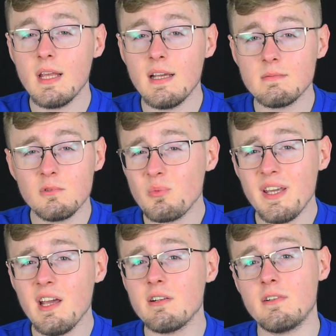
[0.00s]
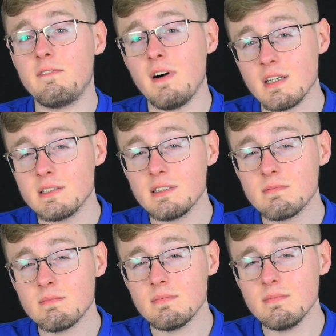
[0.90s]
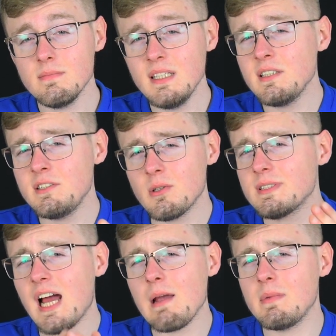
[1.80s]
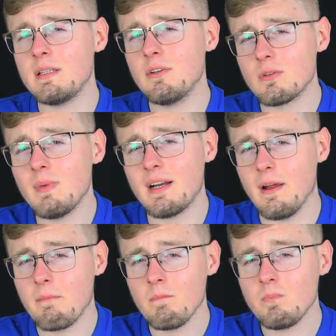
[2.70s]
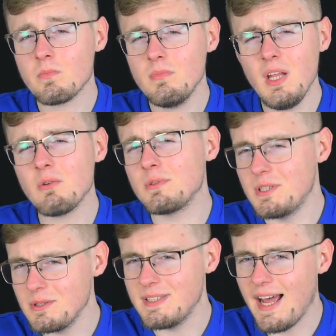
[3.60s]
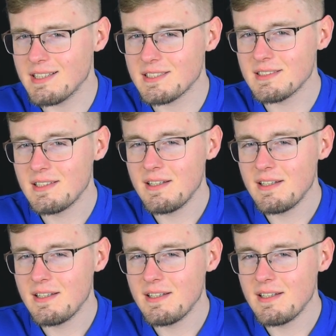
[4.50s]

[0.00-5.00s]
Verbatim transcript: and we get a refund. This is your time and your money. Don't do that.